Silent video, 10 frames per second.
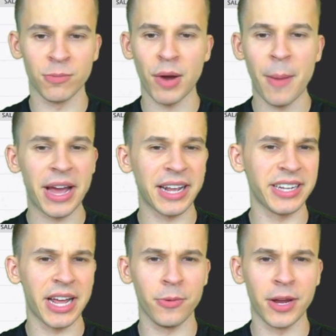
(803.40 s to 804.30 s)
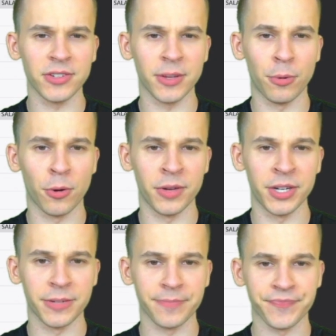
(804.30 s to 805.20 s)
Probably not get to anyone else on
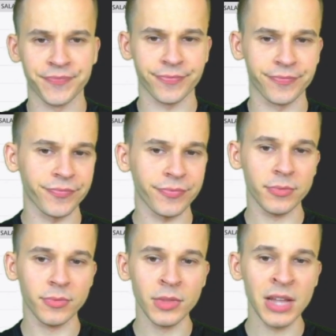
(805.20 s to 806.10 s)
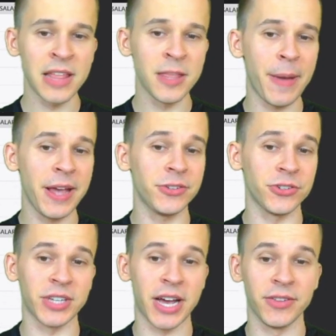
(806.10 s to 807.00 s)
Portland. On the
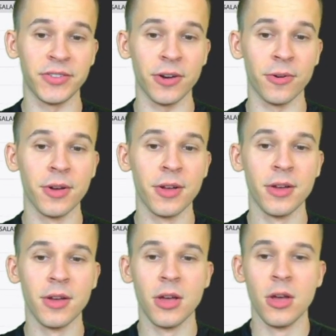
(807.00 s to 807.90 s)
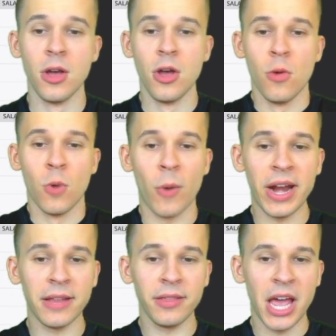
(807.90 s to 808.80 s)
Pacers side. So we're
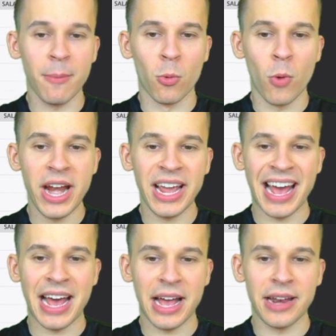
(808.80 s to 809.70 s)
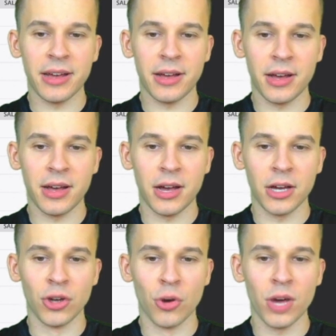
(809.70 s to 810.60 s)
waiting on Lamb. We're waiting on
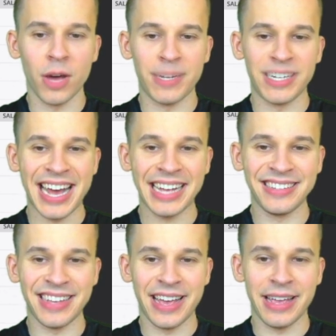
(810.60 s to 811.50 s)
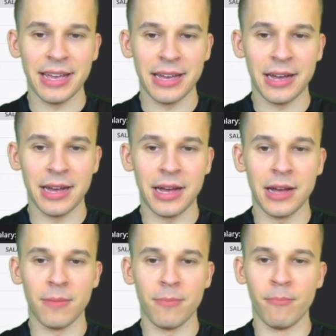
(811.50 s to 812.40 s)
Goga Bitadze.
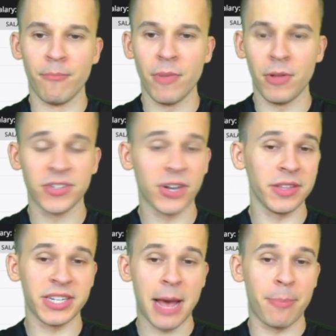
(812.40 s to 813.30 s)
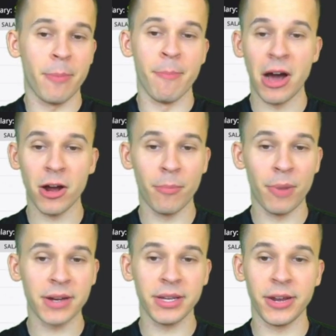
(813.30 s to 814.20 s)
Let's start at the top. Malcolm
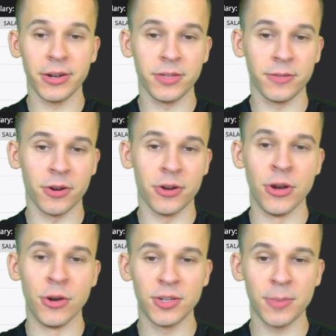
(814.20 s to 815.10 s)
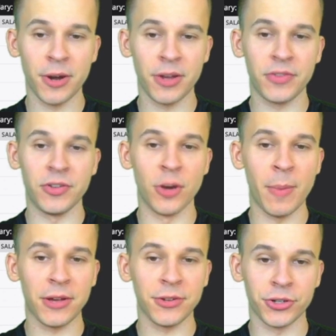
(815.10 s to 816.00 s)
Brogdon, Caris LeVert. No Sabonis, no
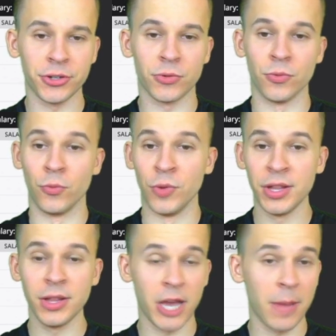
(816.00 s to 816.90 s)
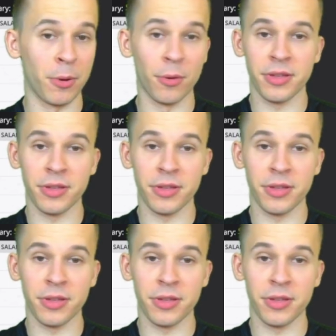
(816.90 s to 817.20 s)
Miles Turner. Really like both.